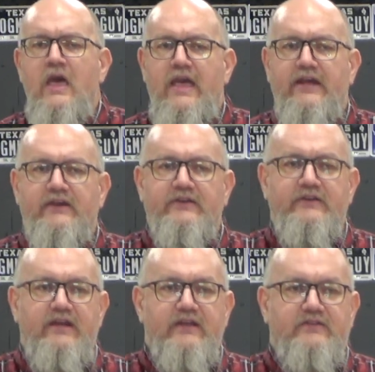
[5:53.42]

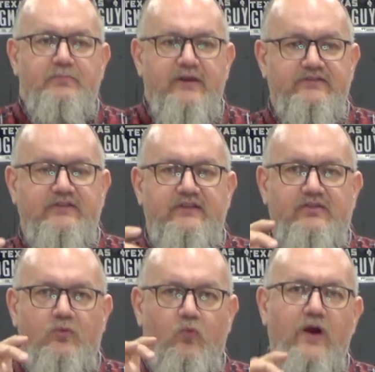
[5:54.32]
And it's basically
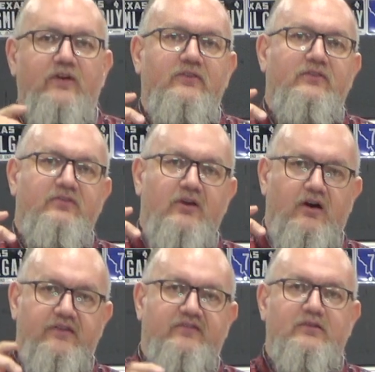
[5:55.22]
the welds
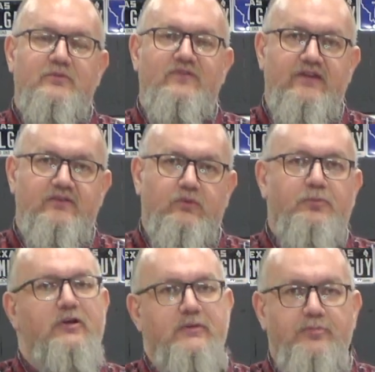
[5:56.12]
on some of these were
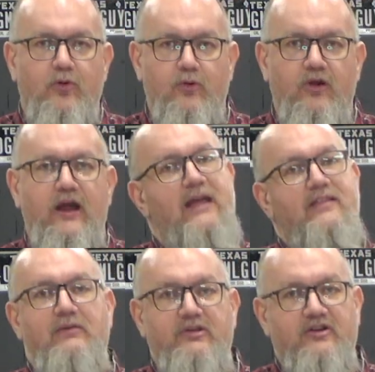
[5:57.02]
pretty poor, and
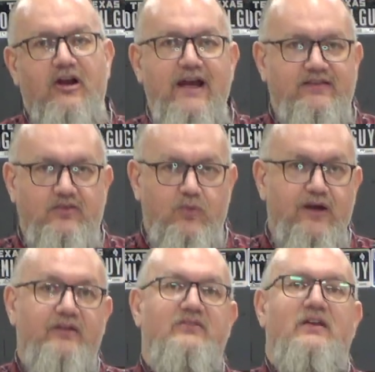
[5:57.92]
they would crack at the
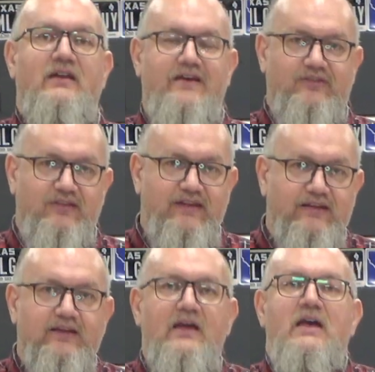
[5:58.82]
welds and have a
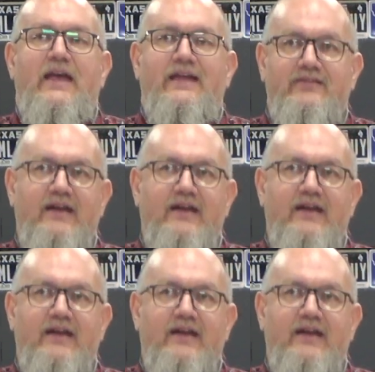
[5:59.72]
leak. And the